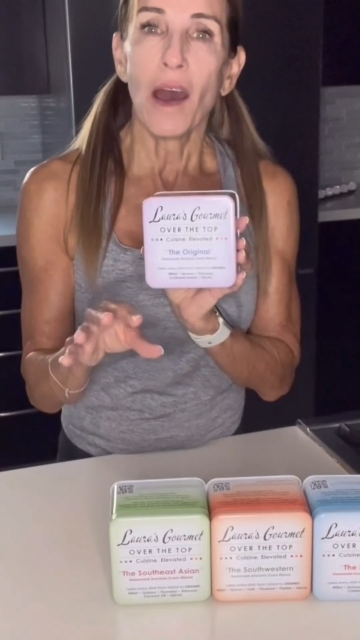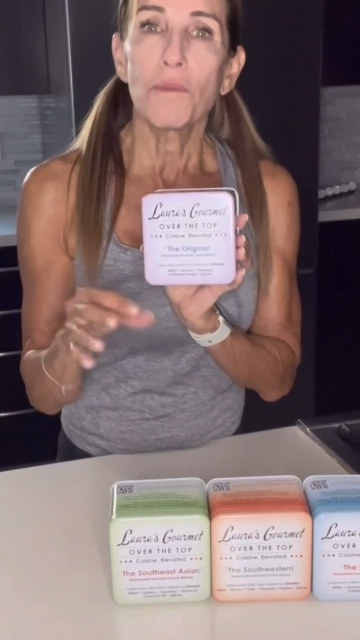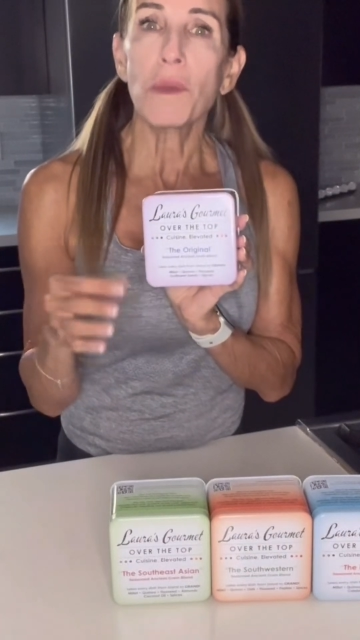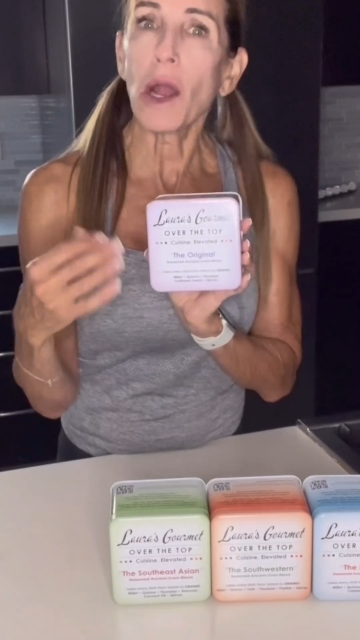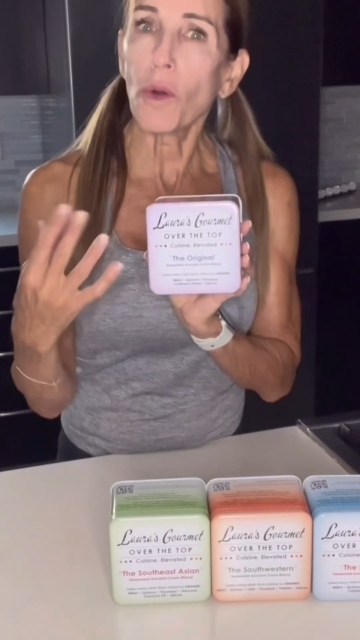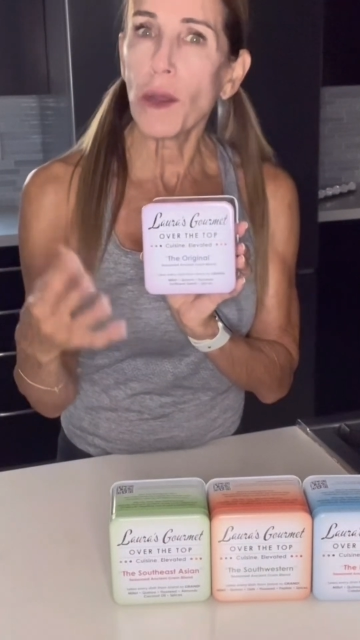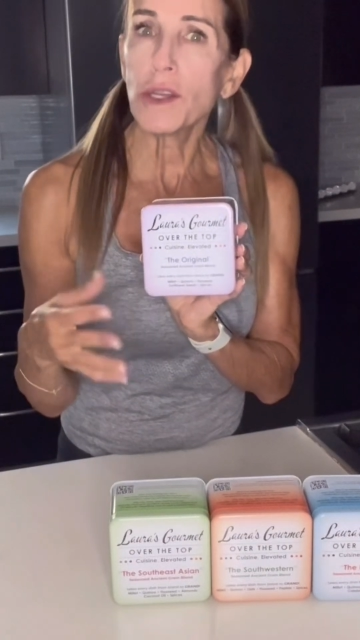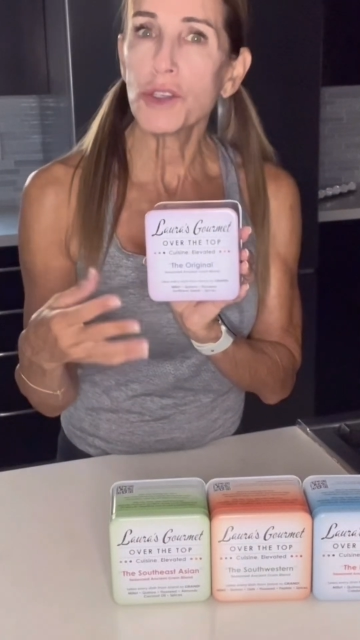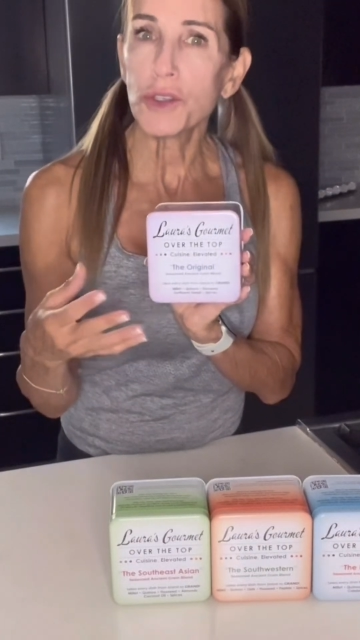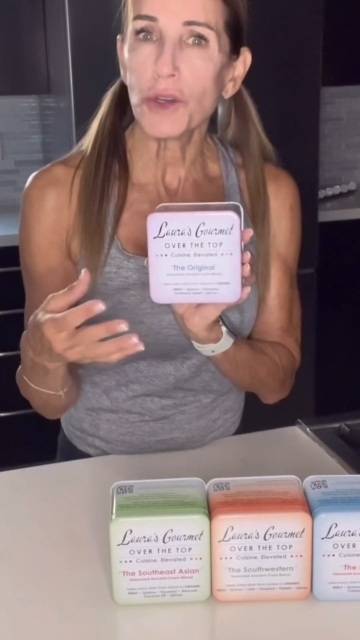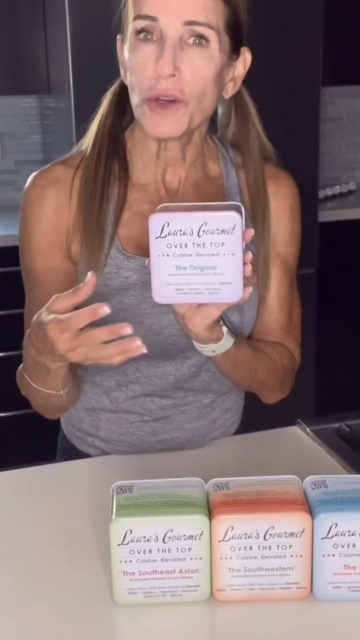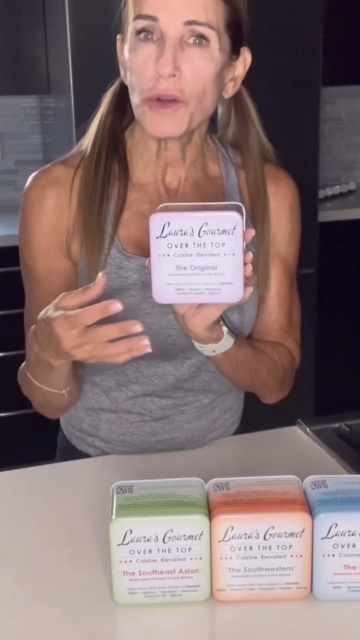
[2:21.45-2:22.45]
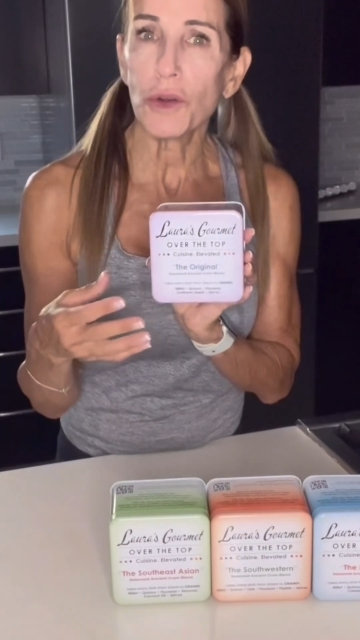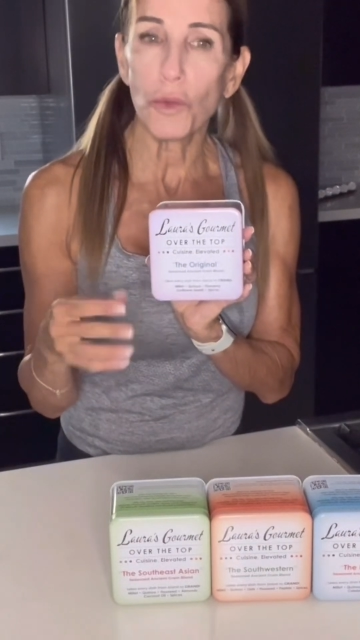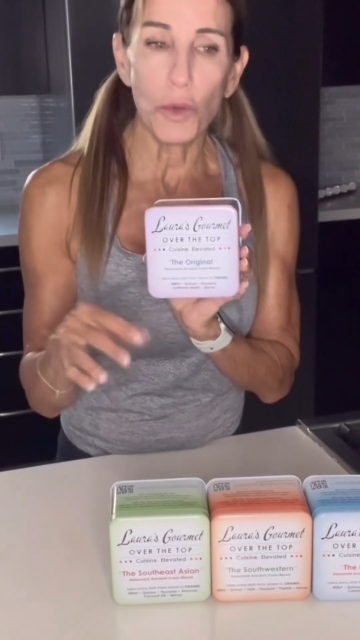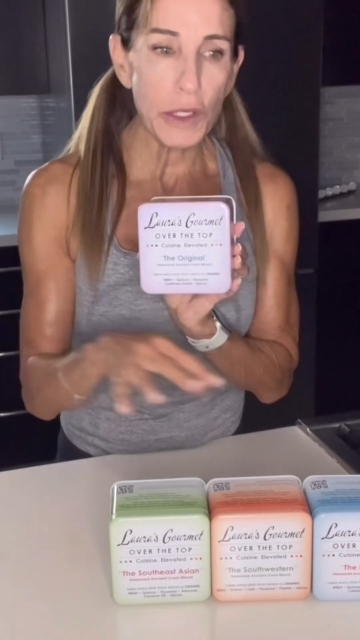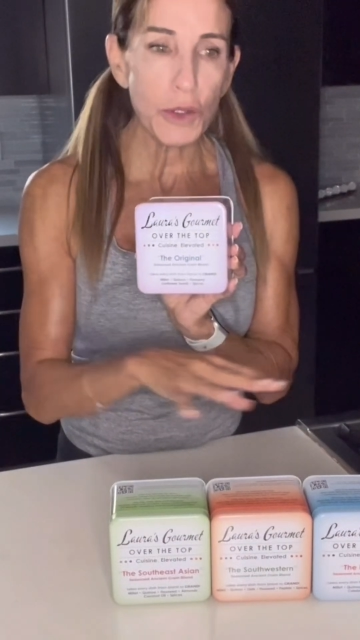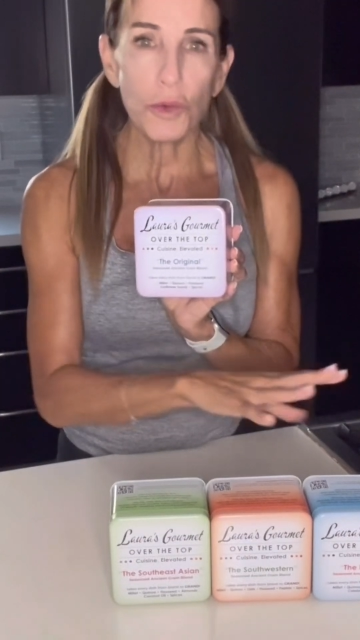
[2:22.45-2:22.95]
not quite sure
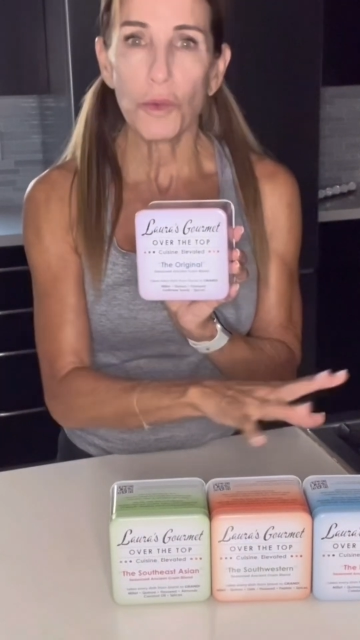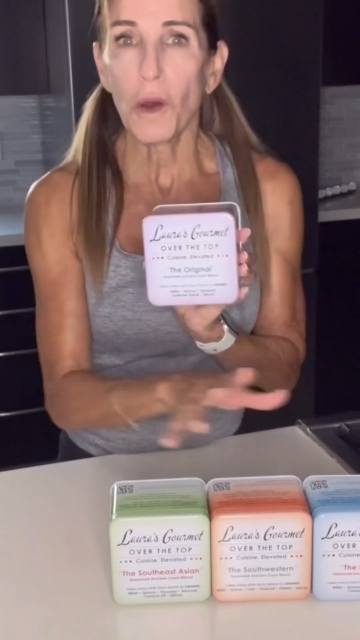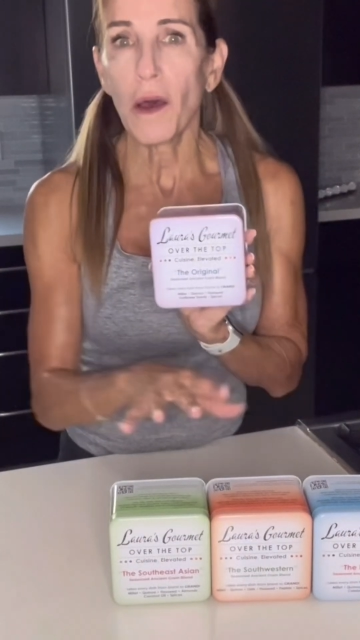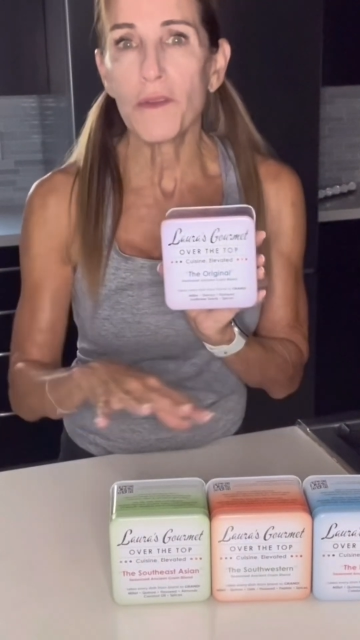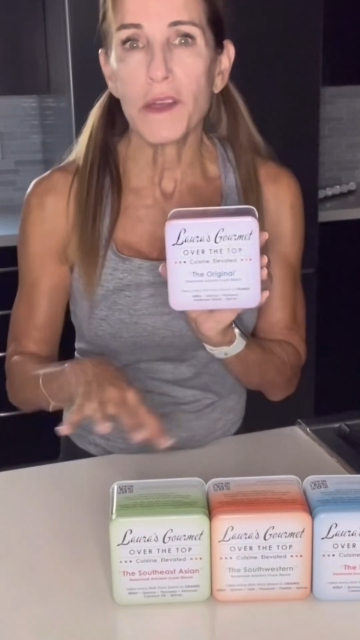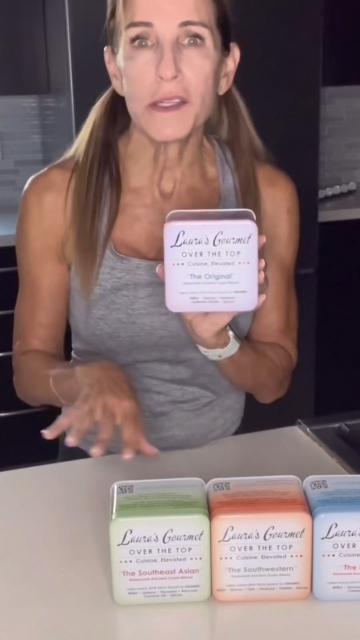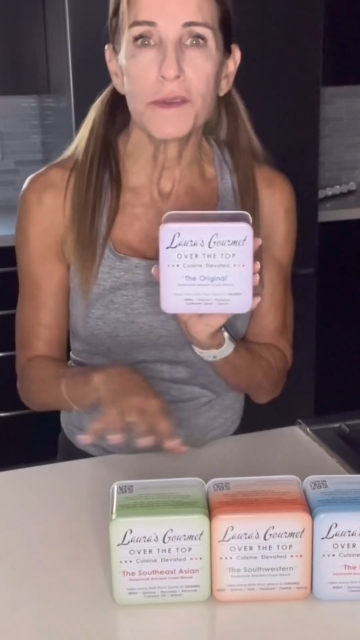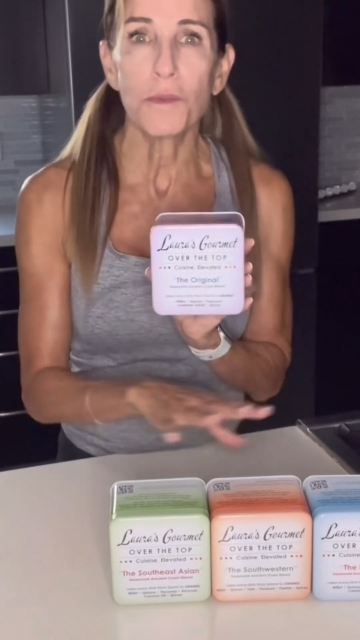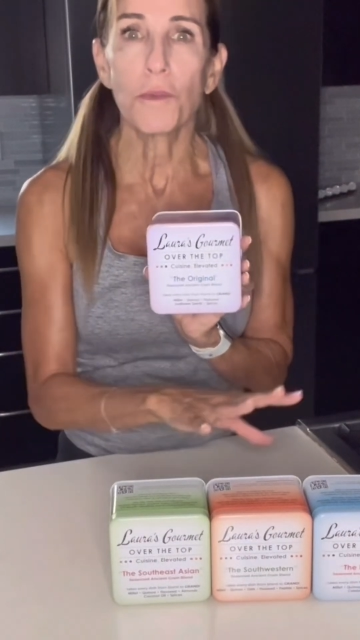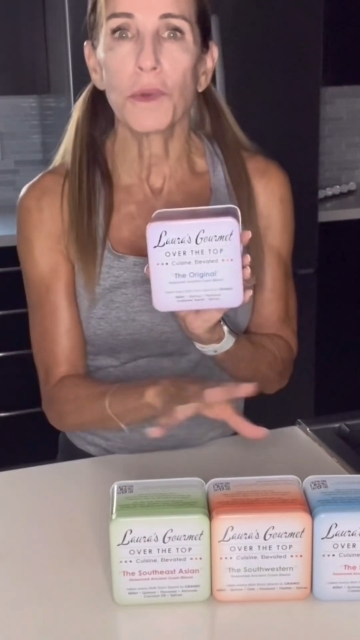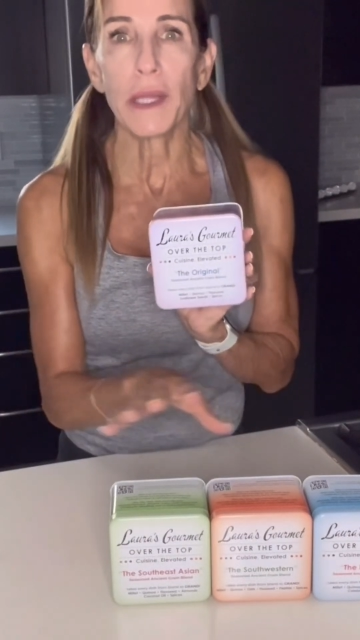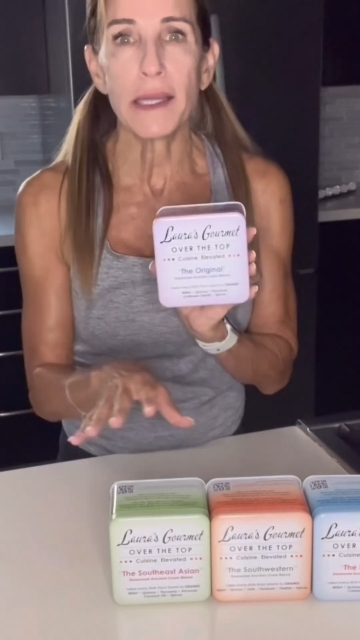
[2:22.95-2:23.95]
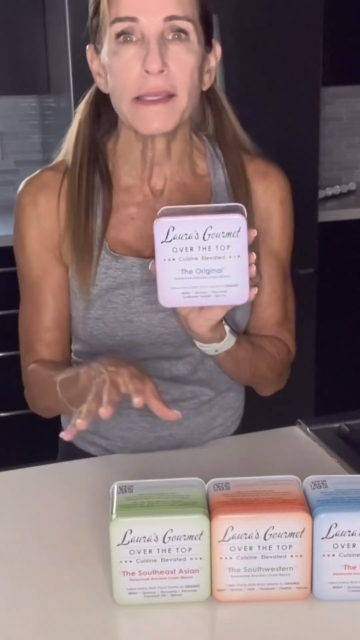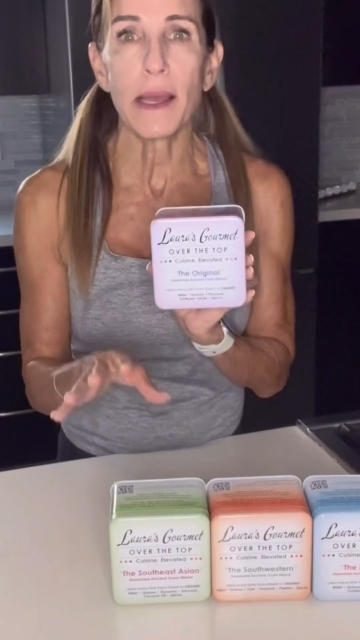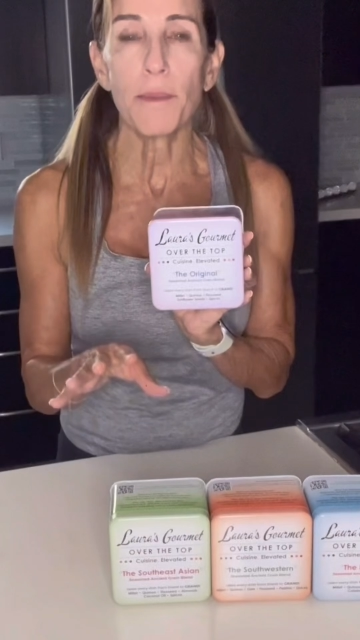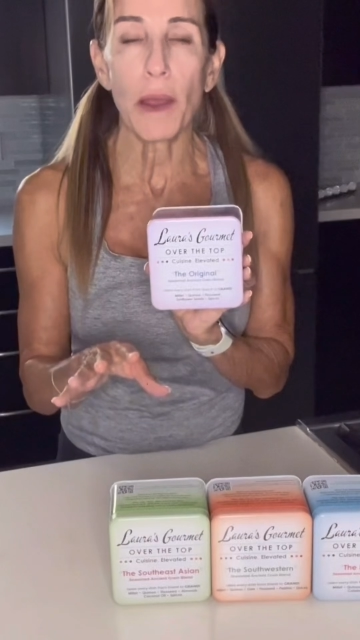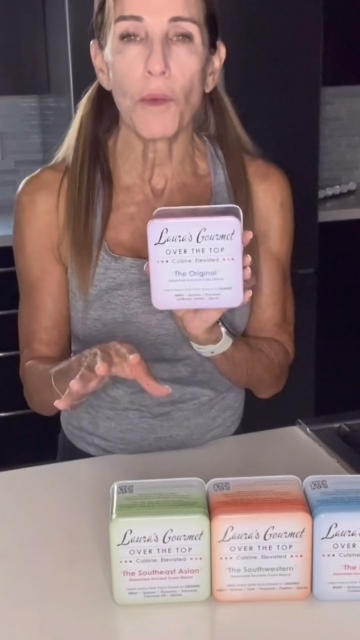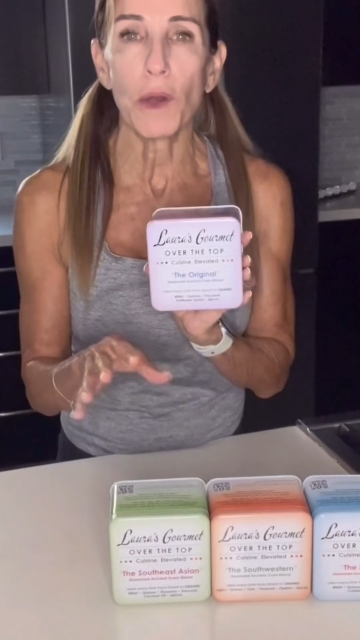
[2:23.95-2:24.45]
which of these blends I
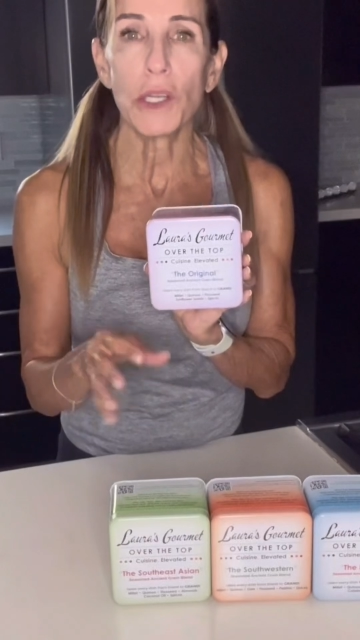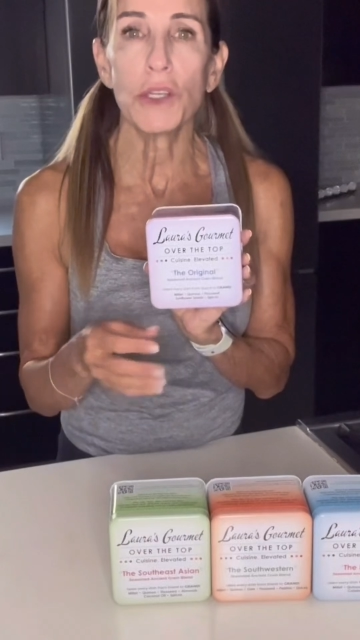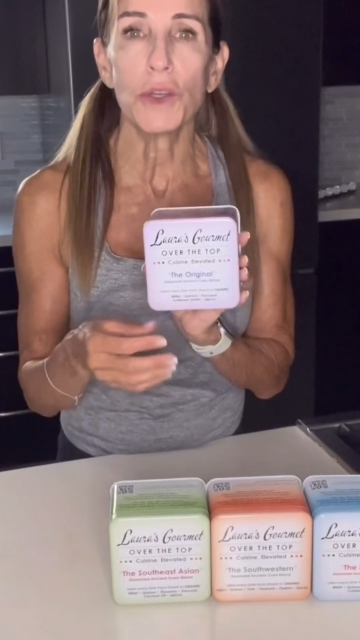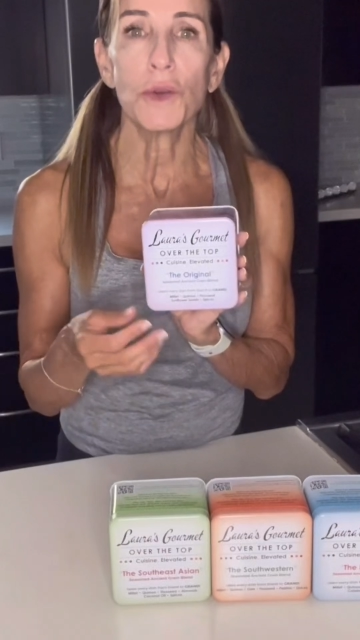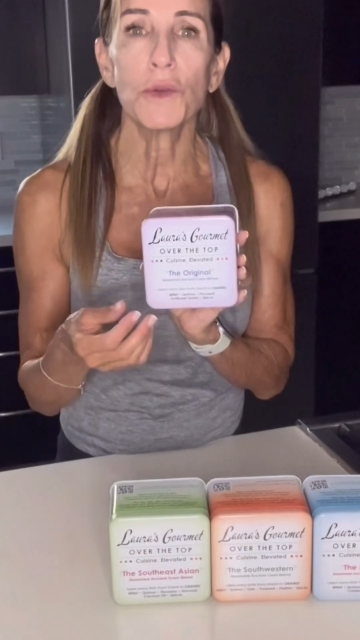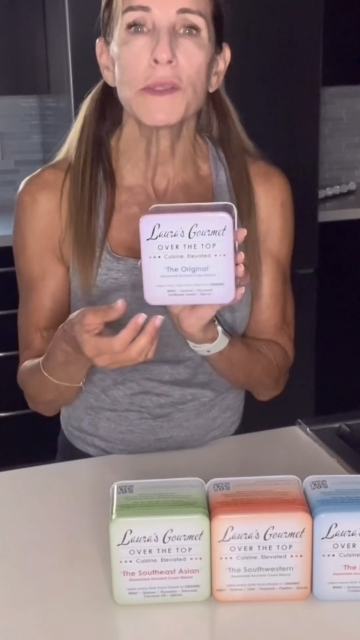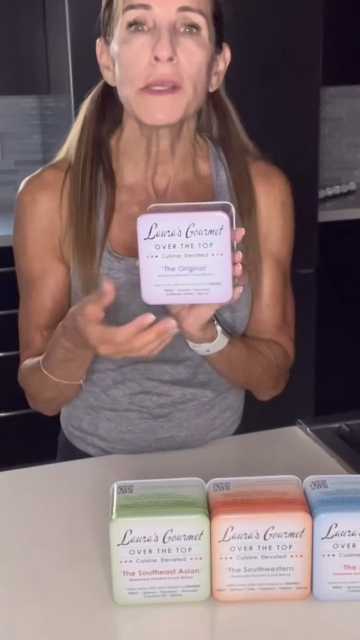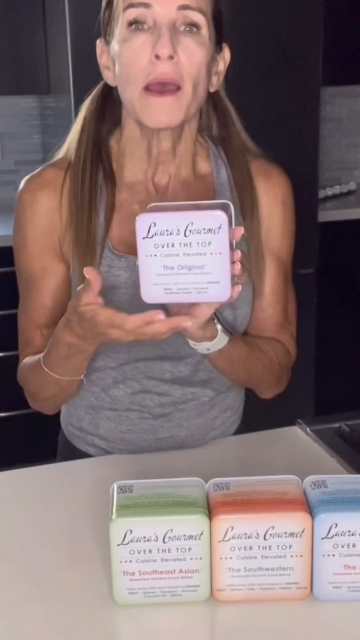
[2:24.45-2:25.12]
might want to use.